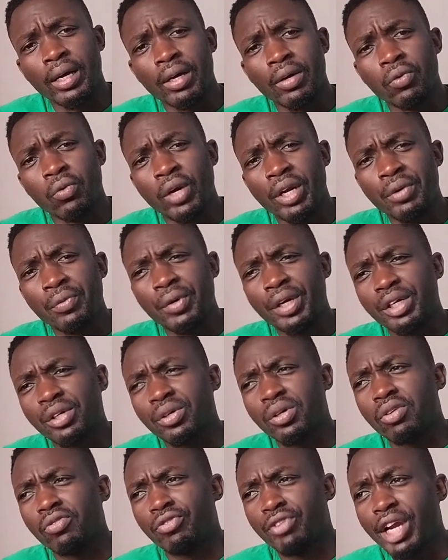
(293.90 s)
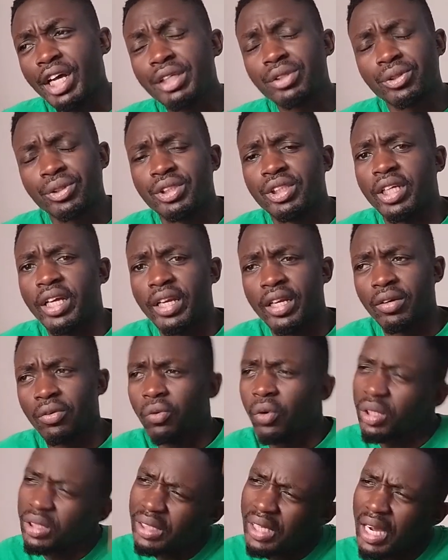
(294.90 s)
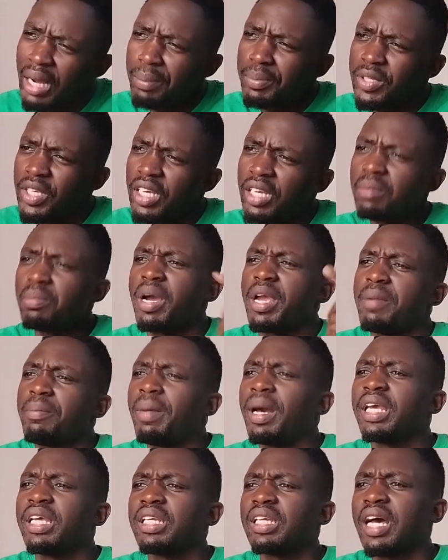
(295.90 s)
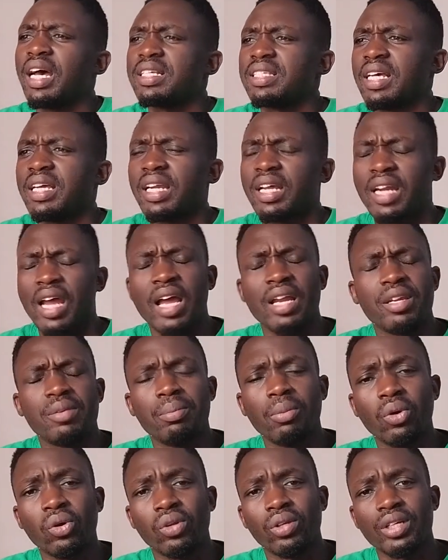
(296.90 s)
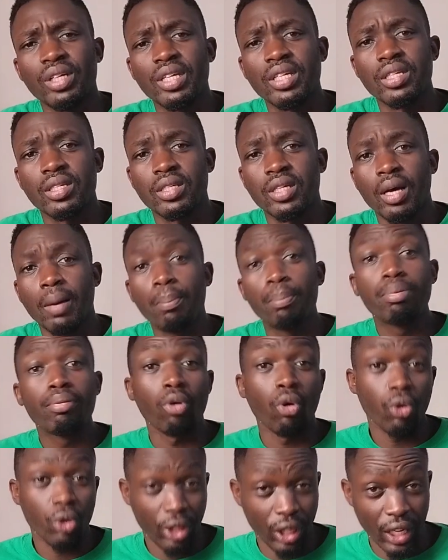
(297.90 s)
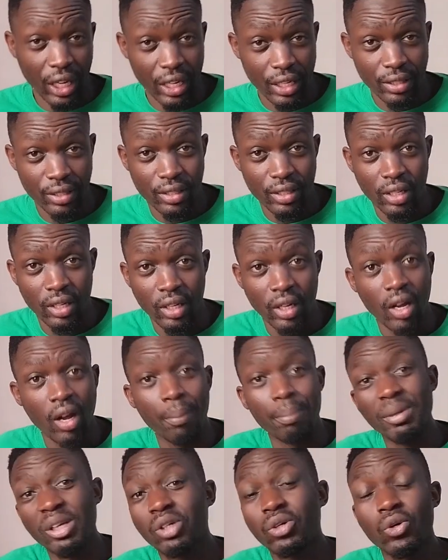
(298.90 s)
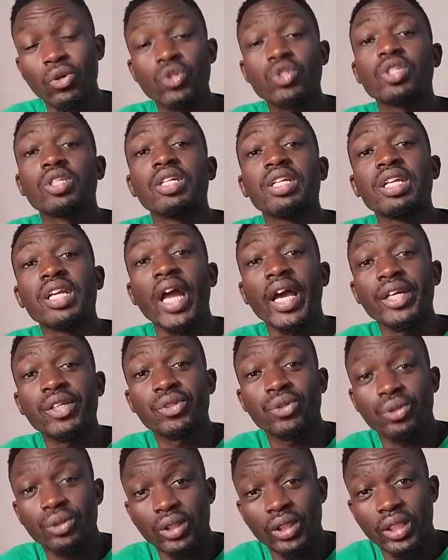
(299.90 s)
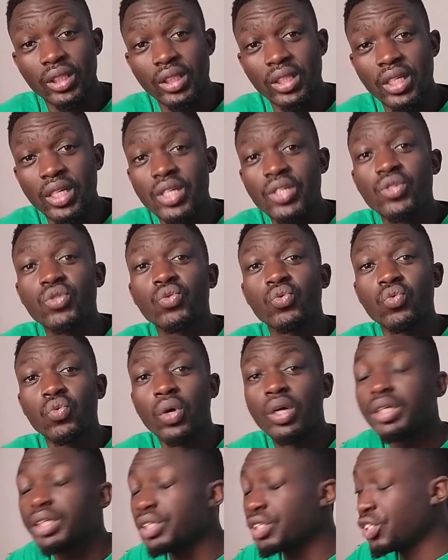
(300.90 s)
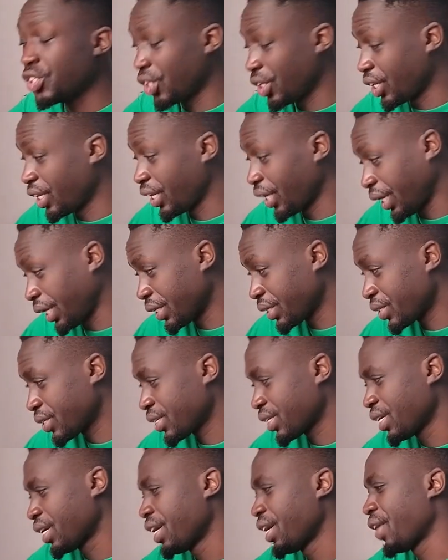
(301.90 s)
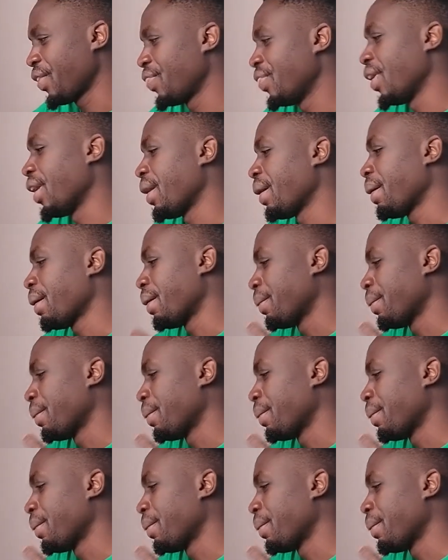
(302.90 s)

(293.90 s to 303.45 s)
When we talk of nitrogen, what comes in my mind as an animal is proteins, because nitrogen is what generates the